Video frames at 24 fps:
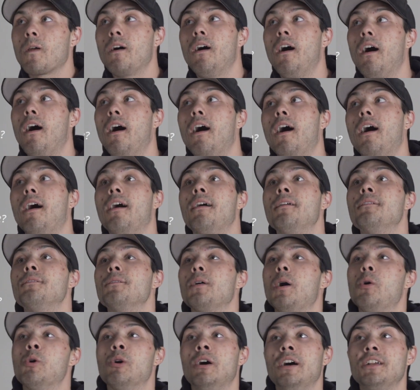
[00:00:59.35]

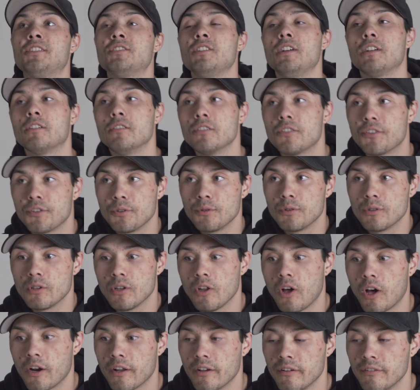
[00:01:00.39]
Well, I cycled through a
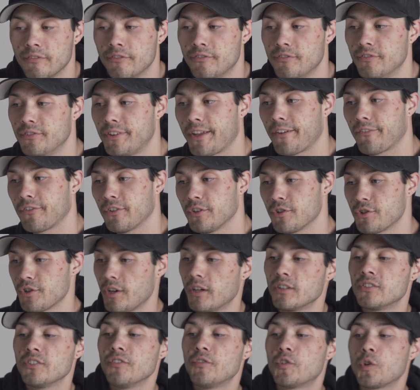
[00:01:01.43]
lot of different
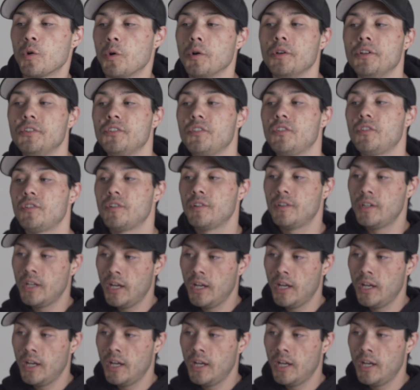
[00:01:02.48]
drugs of choice.